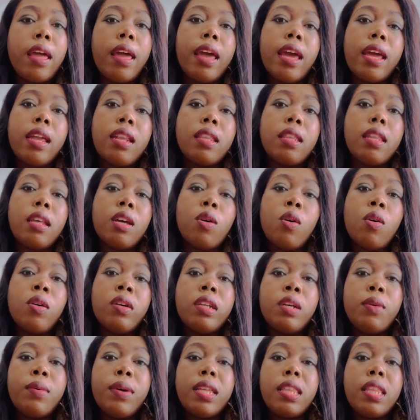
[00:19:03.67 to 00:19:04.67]
and the
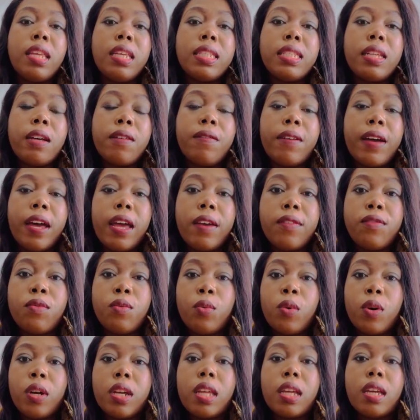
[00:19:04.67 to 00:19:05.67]
only way they survived
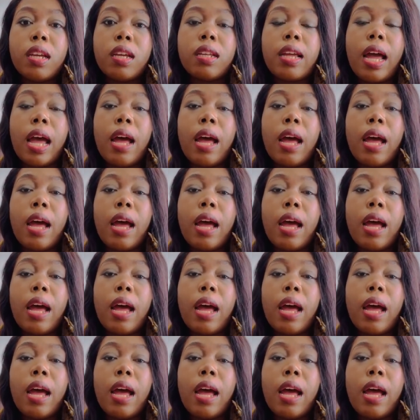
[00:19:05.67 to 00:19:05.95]
walking